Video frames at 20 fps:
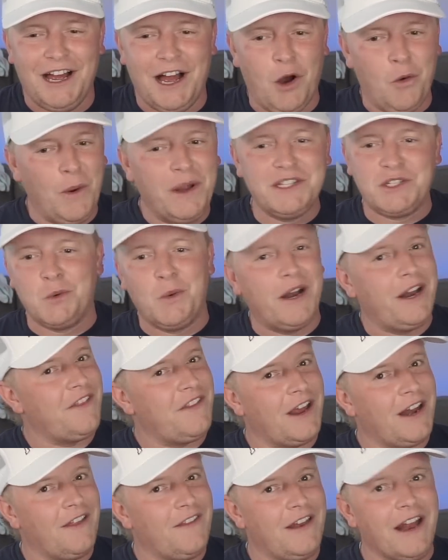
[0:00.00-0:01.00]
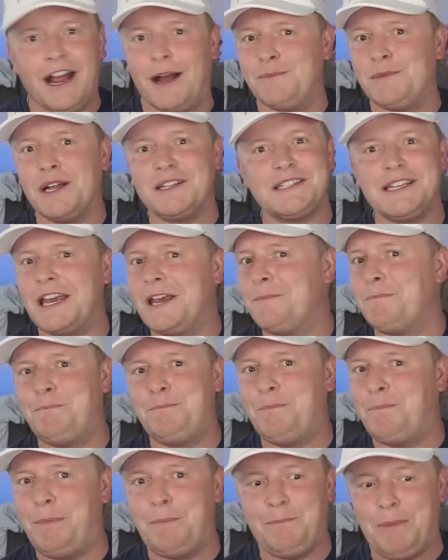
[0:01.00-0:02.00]
a win's a win at the end of the day. I'm not saying
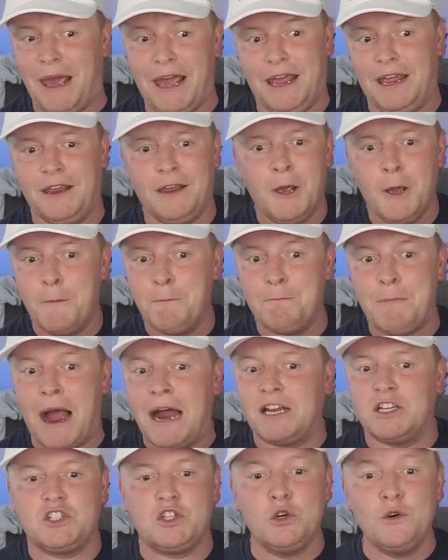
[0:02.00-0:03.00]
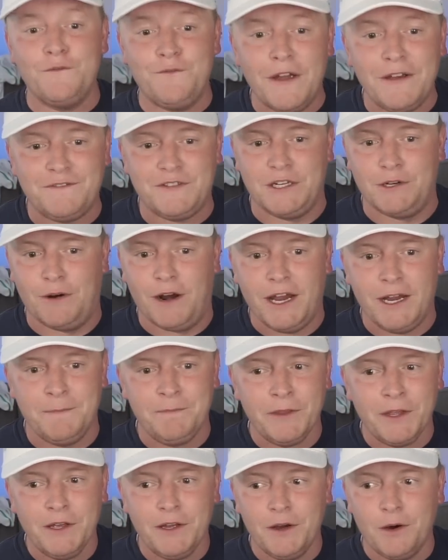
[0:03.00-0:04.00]
pay -250,
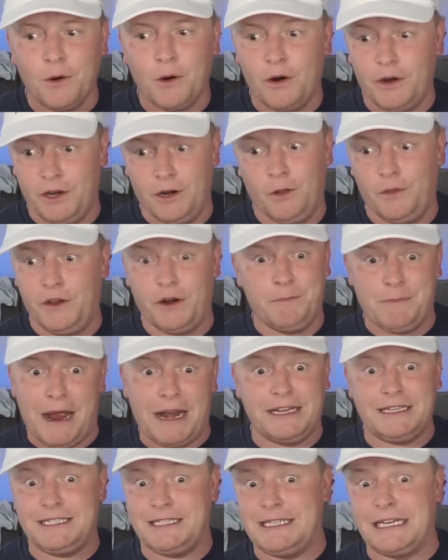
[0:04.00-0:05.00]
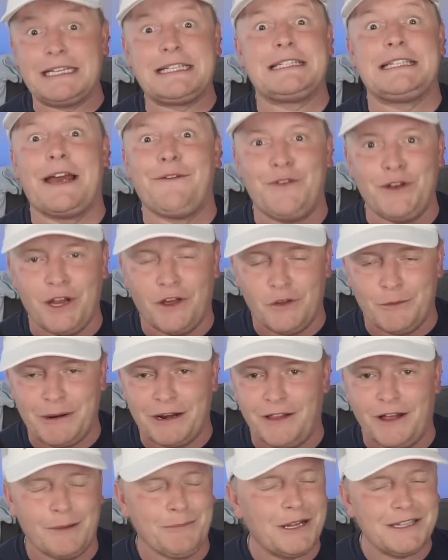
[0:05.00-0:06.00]
right? Or, they're -670 on the
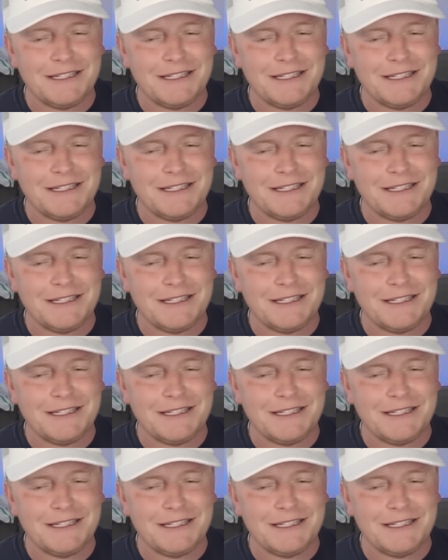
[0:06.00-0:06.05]
money line. I'm